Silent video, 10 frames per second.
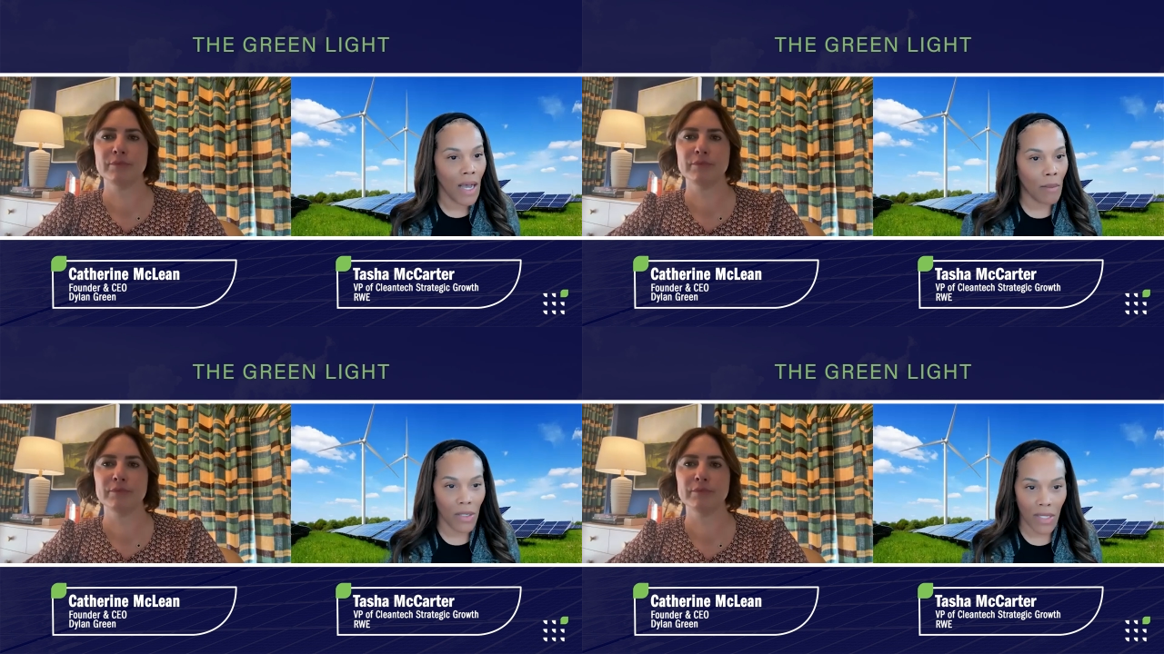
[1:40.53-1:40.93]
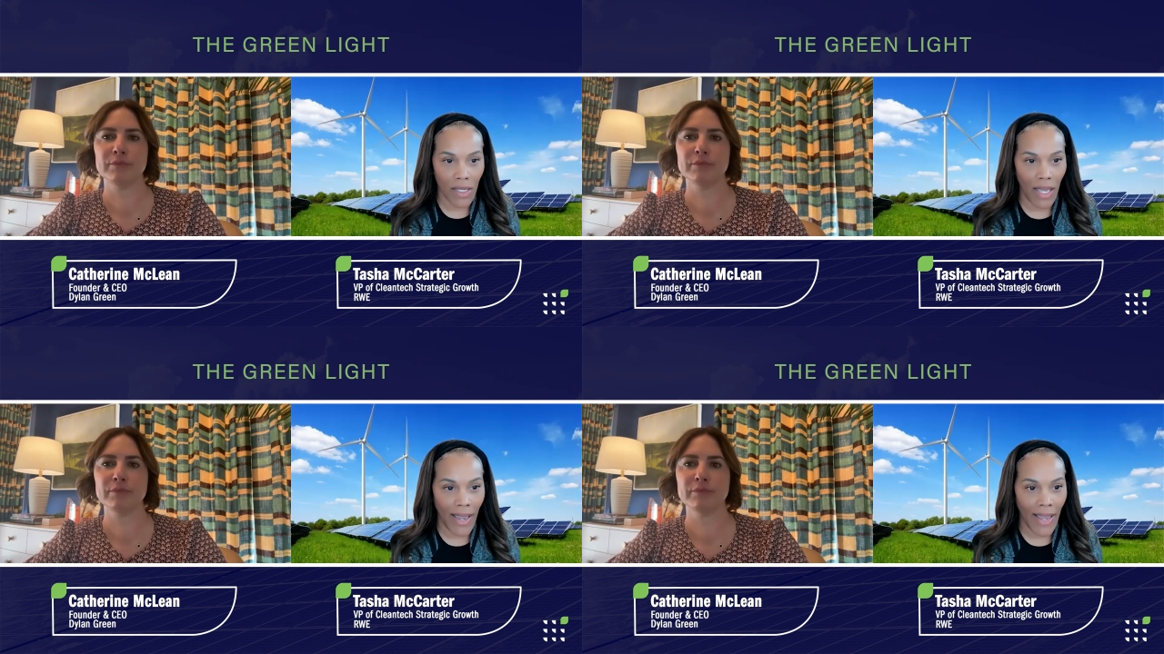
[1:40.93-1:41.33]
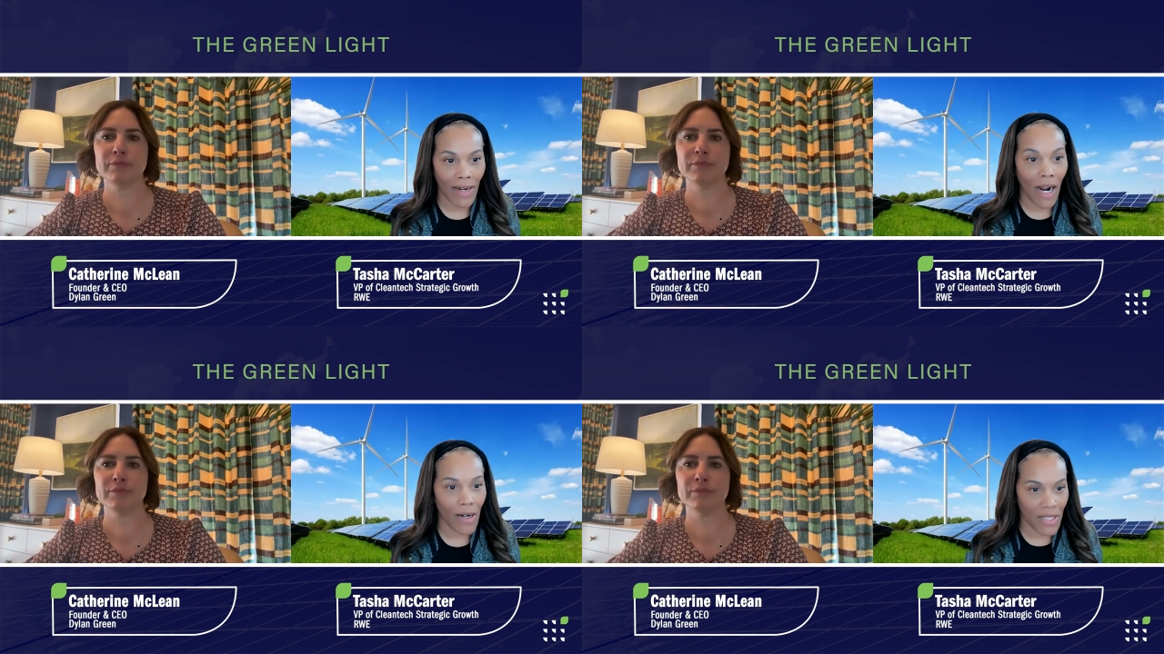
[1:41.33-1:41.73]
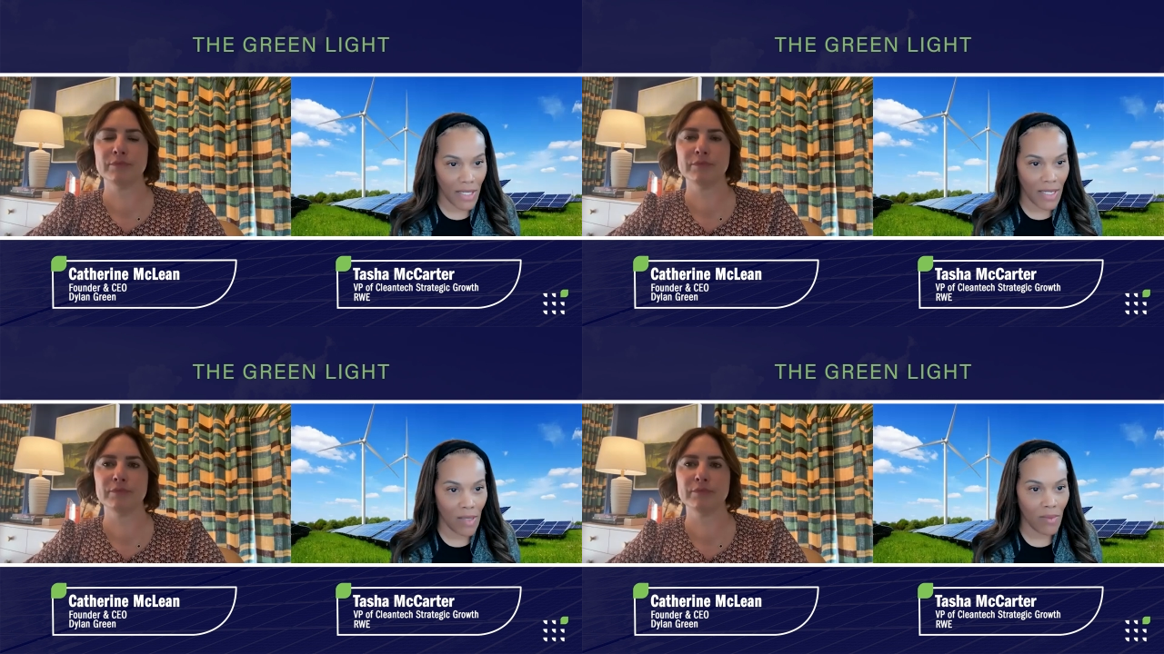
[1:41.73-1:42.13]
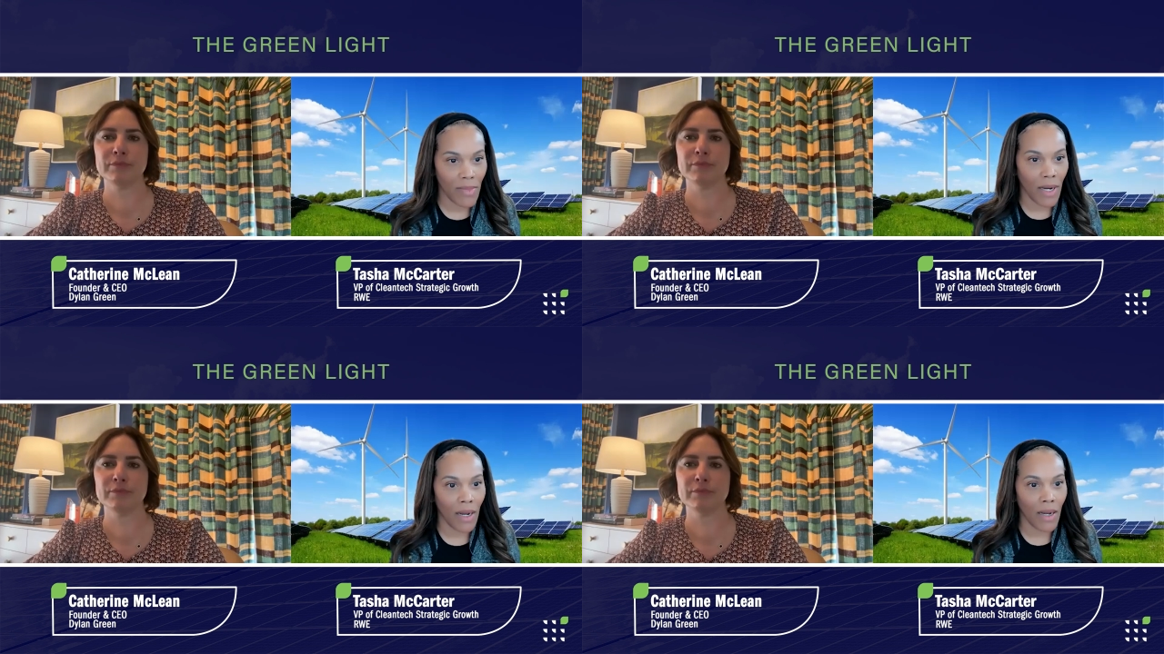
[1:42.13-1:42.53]
Speaker 1: I'm looking at our team,
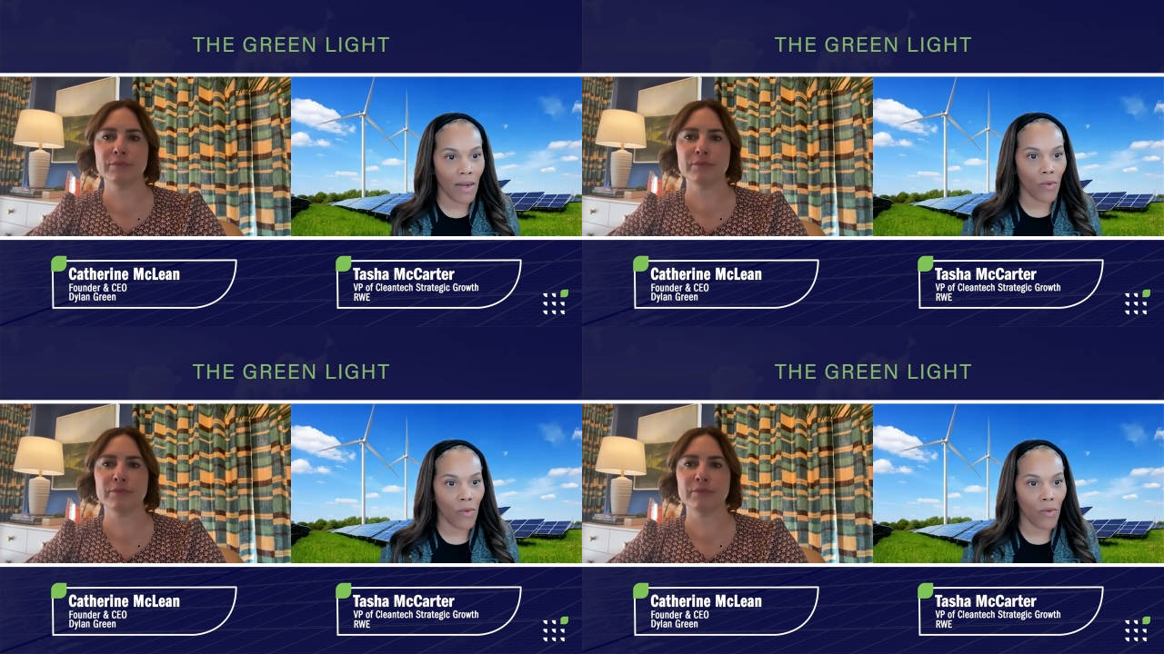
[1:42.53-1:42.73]
uh,